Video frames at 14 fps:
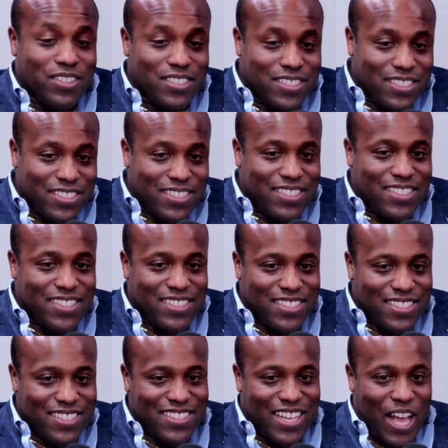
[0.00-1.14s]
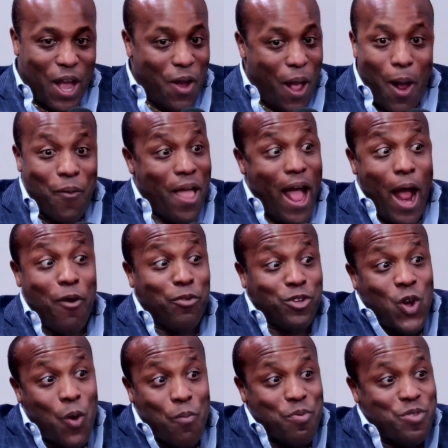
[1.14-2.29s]
Like, I, I, I
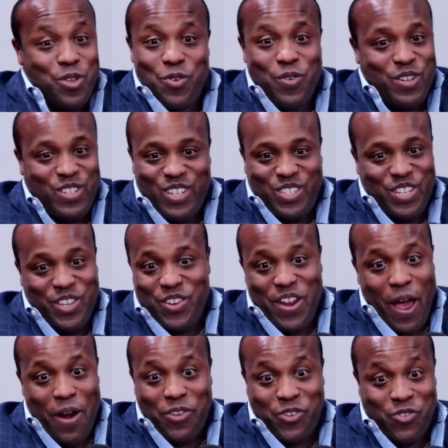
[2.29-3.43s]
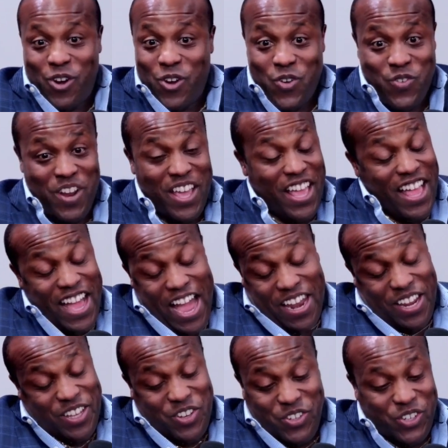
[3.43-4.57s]
was hoping you wouldn't continue down this road. You,
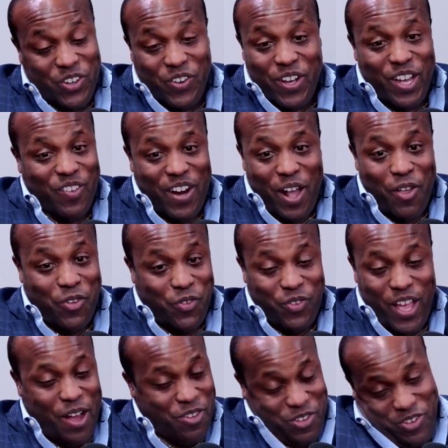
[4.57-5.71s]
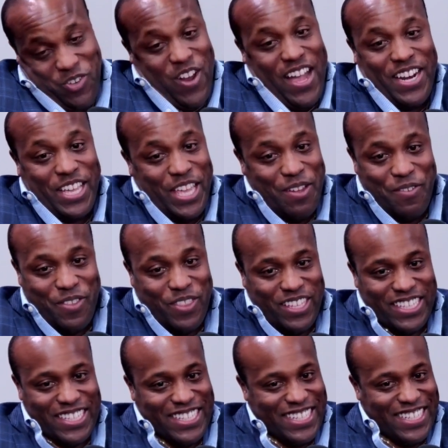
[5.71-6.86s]
I let you do it, but I was I was trying to give you the.